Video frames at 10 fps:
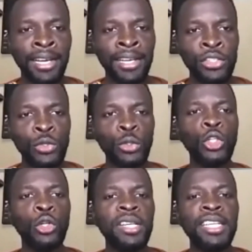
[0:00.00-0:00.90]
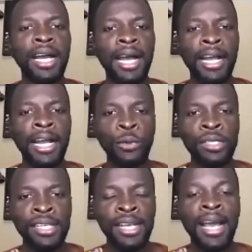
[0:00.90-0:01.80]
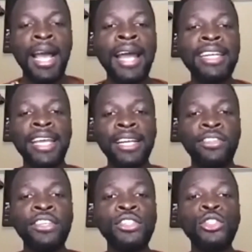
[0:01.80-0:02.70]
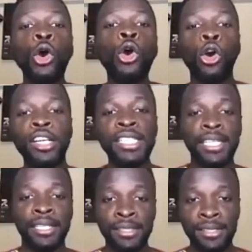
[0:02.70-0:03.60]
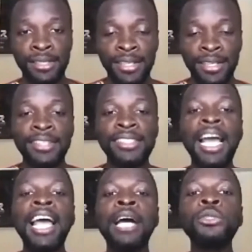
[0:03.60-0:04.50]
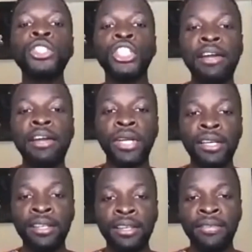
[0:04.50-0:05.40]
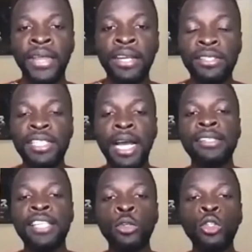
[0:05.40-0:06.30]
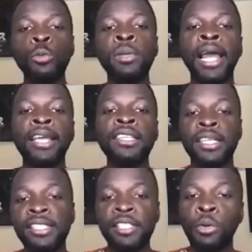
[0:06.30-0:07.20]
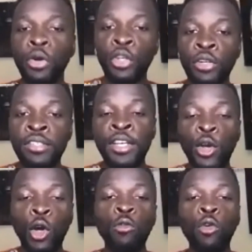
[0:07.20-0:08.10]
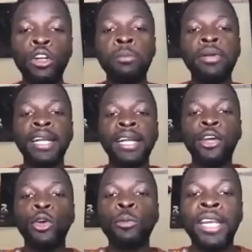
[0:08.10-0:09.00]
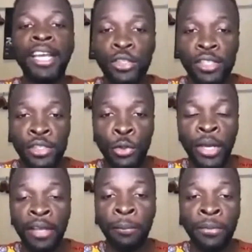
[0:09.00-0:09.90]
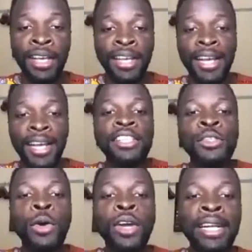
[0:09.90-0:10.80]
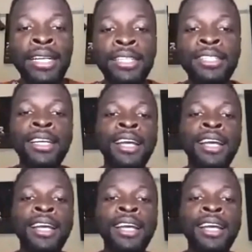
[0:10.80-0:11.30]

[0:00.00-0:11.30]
social media handles, and yet there's no content that I am sharing that turns out to be like testimonials of what Branke Communications is doing? And this is what I did.